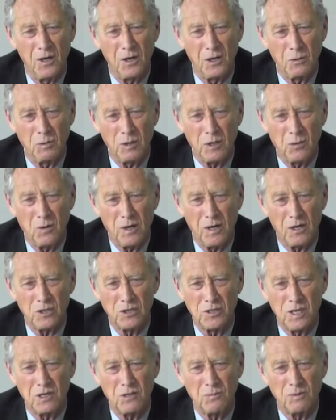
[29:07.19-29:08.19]
or it
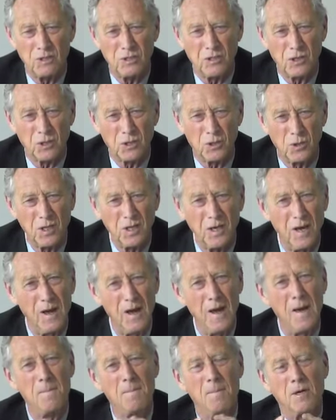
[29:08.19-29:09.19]
requires debt restructuring.
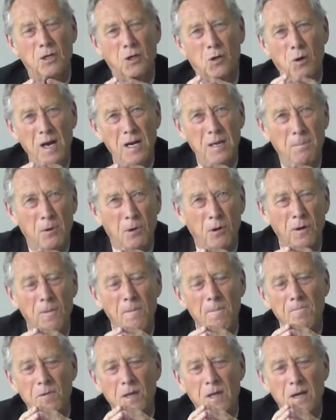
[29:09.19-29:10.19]
But credible